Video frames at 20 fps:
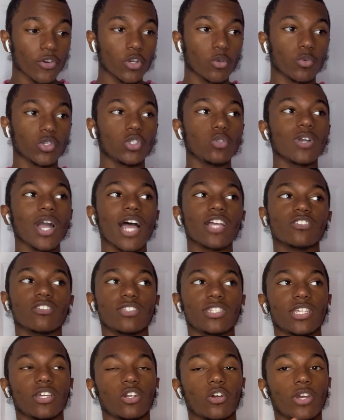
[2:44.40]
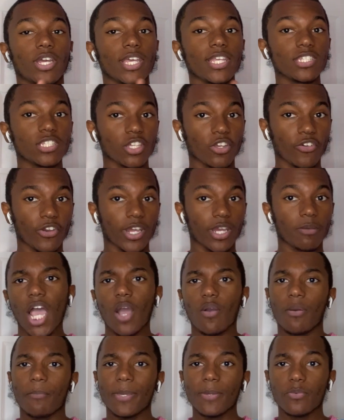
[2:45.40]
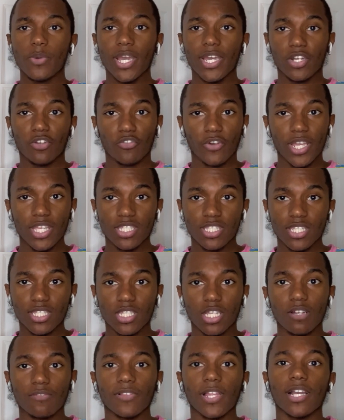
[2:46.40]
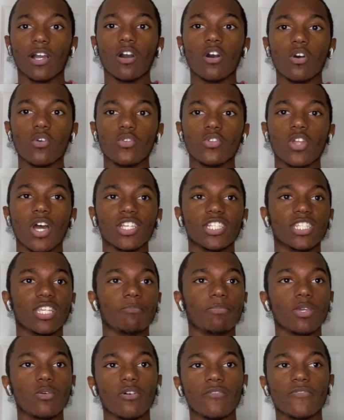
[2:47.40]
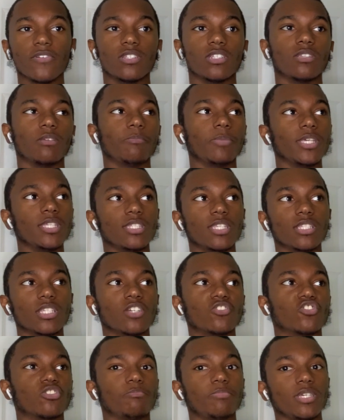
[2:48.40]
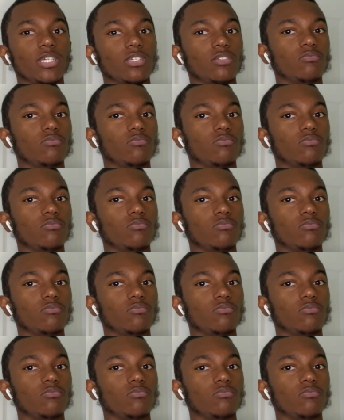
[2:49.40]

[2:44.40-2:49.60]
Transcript: what you guys are seeing on Instagram, when people hitting the ranks and stuff like, oh, I just hit P150, P600, P,